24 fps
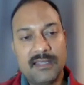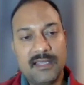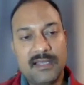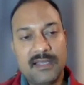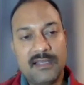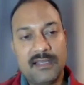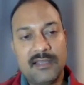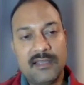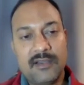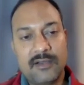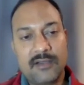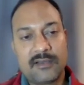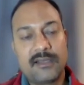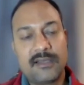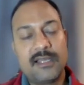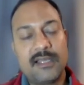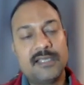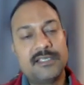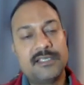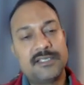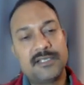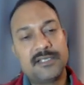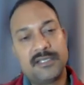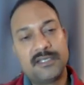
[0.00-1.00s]
then
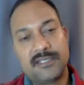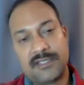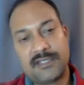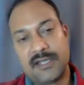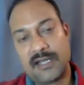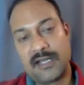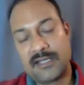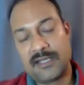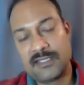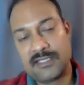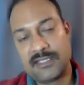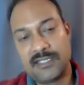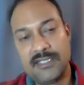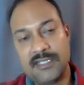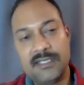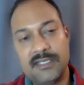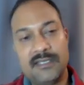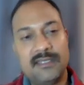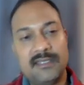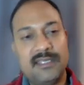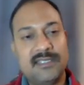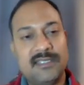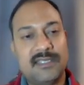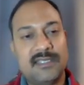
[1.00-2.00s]
organizational strategy,
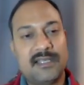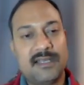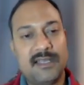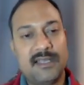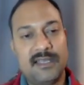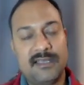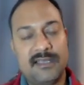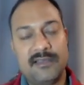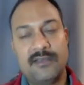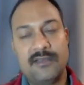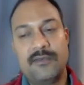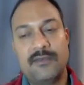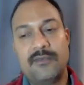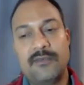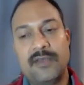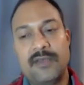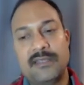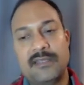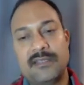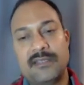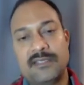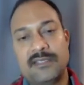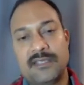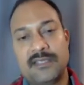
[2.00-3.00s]
these are like where
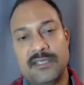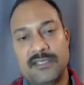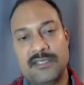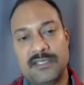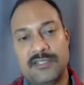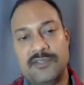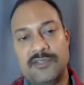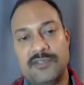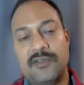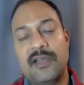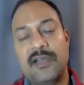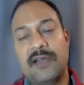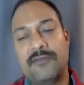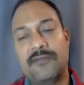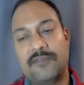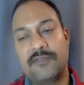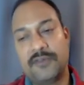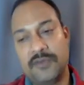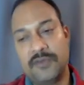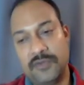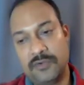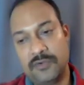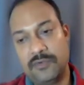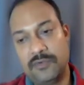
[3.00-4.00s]
the changes you have to
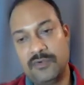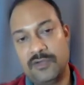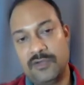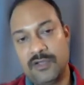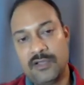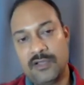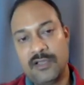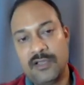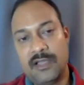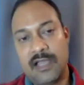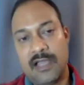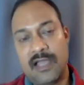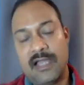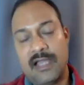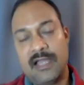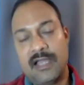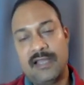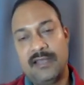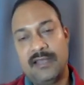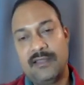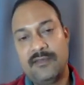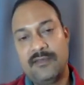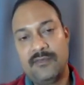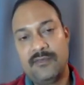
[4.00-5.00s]
do,
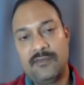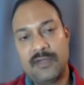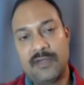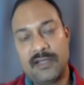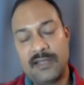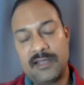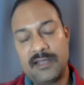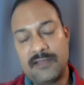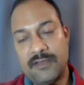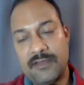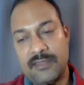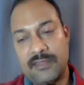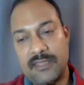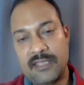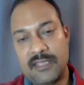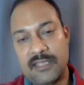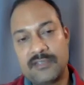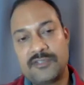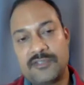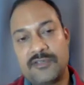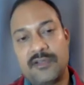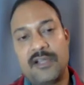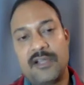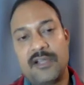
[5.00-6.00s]
and whatever
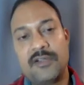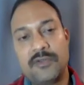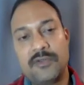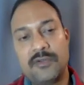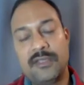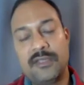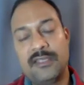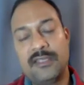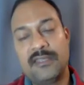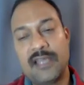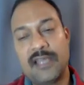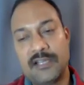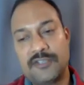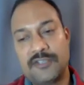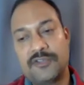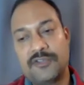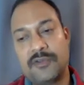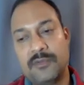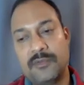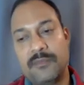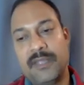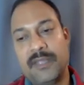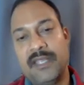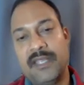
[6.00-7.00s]
things you are doing that
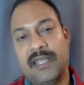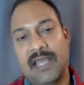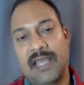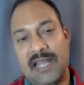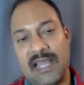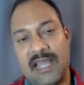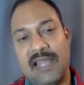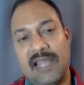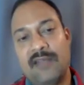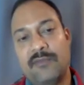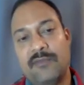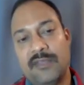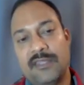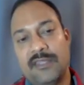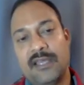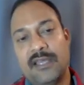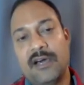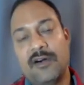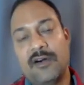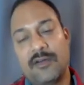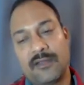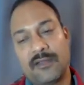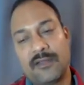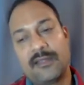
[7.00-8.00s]
should be aligned with the
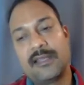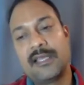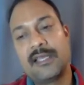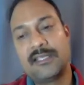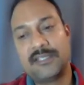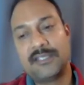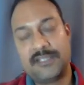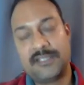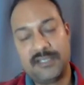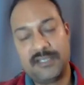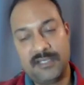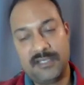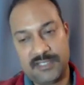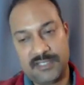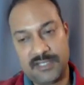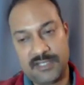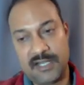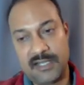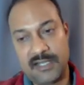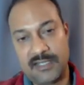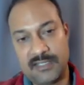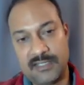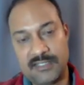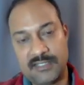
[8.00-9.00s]
organization
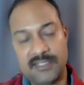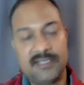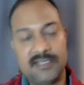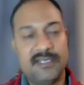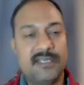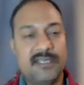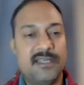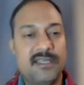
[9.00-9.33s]
strategy.